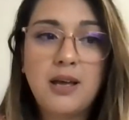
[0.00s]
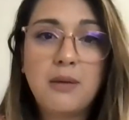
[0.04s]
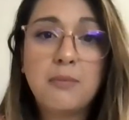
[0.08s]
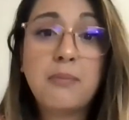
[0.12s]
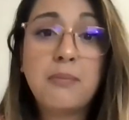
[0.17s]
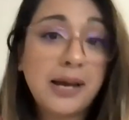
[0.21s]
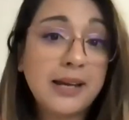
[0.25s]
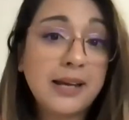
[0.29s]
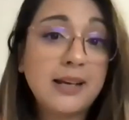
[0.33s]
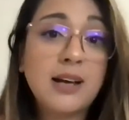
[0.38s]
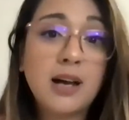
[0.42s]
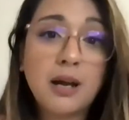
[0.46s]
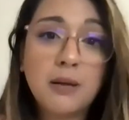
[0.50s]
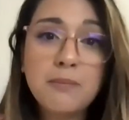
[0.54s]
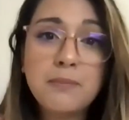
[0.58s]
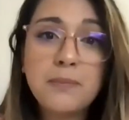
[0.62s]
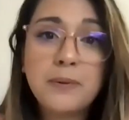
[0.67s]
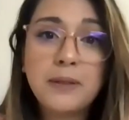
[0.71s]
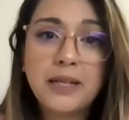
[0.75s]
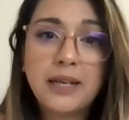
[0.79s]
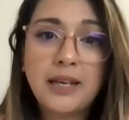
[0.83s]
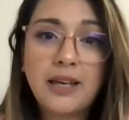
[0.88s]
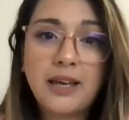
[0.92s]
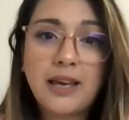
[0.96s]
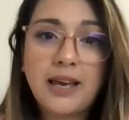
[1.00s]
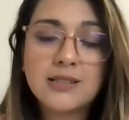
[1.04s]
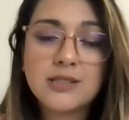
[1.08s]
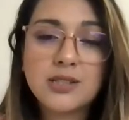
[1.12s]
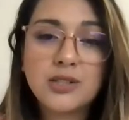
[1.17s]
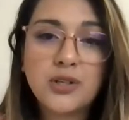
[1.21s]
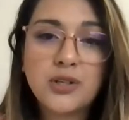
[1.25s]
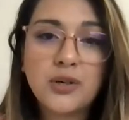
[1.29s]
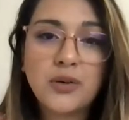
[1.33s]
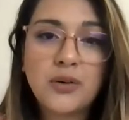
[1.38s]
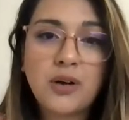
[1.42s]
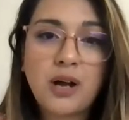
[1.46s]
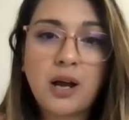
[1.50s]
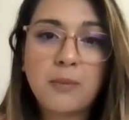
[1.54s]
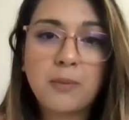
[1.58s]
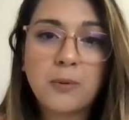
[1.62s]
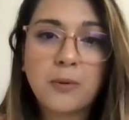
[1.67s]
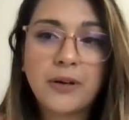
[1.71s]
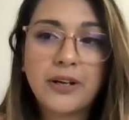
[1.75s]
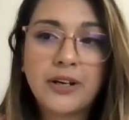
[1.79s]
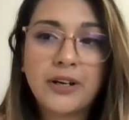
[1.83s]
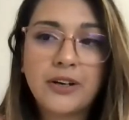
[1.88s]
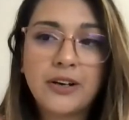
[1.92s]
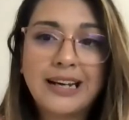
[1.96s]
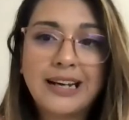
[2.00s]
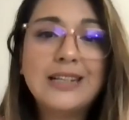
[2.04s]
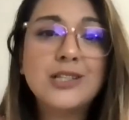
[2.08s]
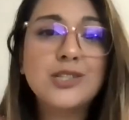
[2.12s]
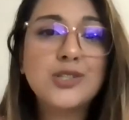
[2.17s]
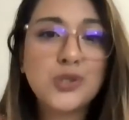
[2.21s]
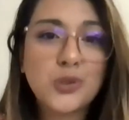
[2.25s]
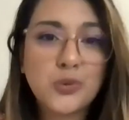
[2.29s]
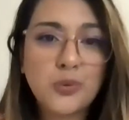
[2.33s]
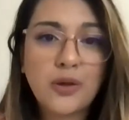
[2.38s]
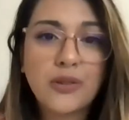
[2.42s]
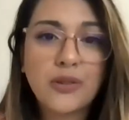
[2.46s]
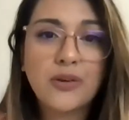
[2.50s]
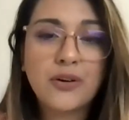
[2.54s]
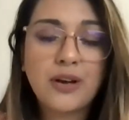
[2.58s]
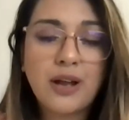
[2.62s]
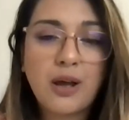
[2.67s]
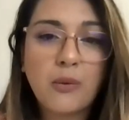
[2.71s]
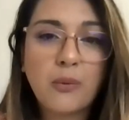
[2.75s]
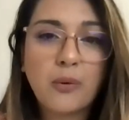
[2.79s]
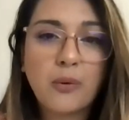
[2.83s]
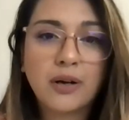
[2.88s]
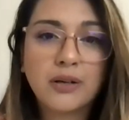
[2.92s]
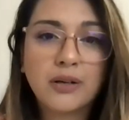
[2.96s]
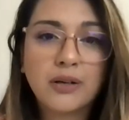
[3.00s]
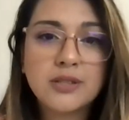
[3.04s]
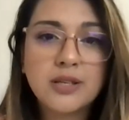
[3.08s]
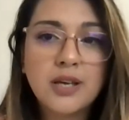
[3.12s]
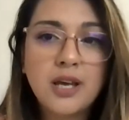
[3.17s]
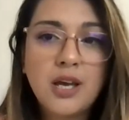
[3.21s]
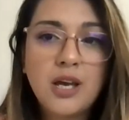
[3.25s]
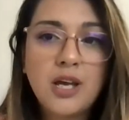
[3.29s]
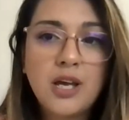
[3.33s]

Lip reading: my company as a node operator into other networks,